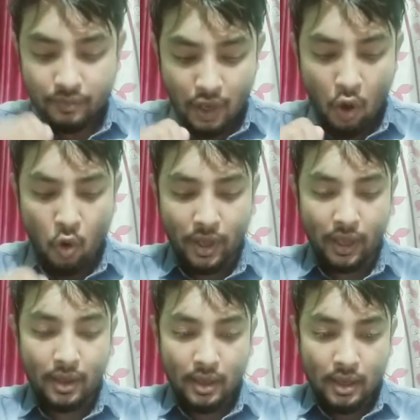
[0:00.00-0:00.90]
Okay,
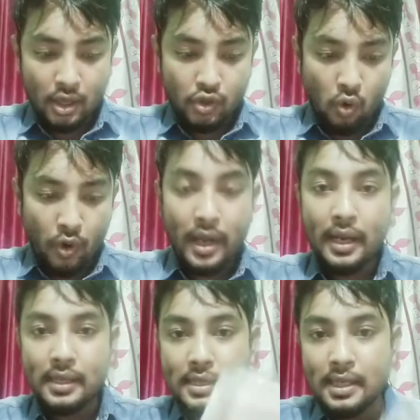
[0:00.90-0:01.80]
so here
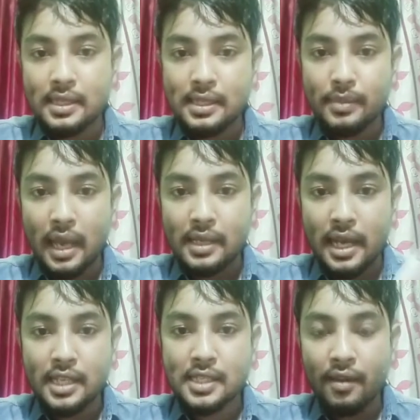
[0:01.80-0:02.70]
is this is a
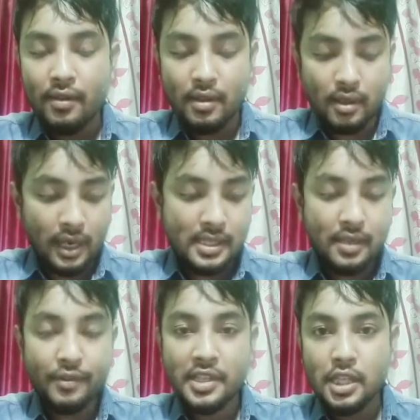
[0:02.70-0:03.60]
science class
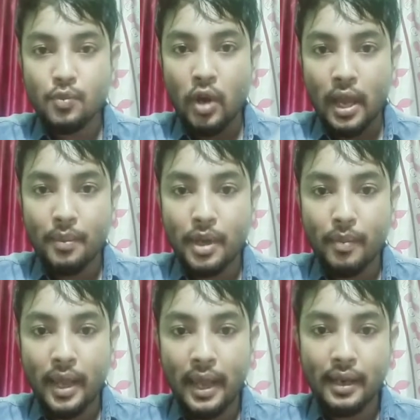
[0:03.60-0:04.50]
7 science book I have in my
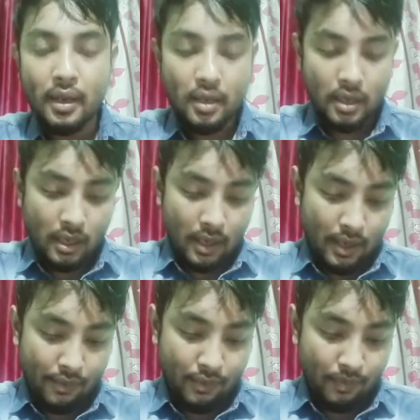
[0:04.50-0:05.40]
hand,
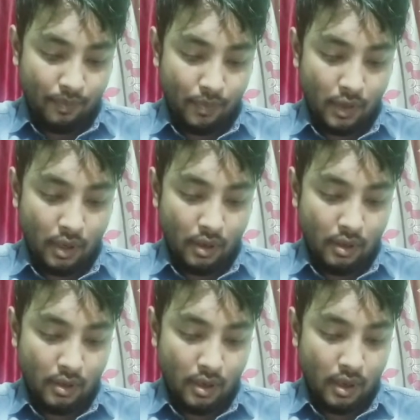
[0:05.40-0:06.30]
and
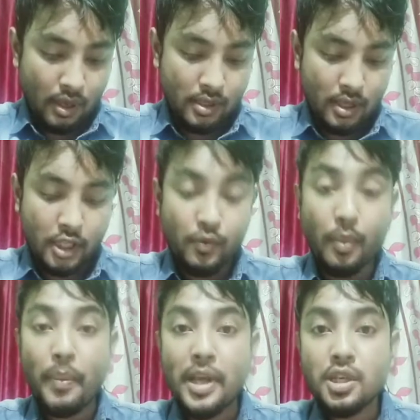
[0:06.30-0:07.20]
the starts from
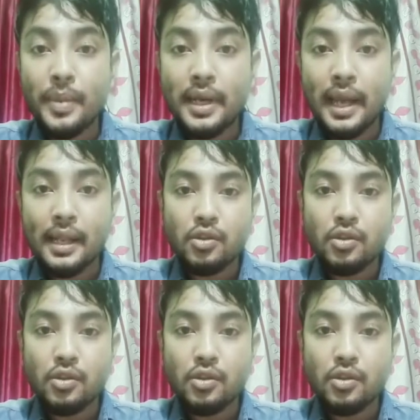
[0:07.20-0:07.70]
page number 10.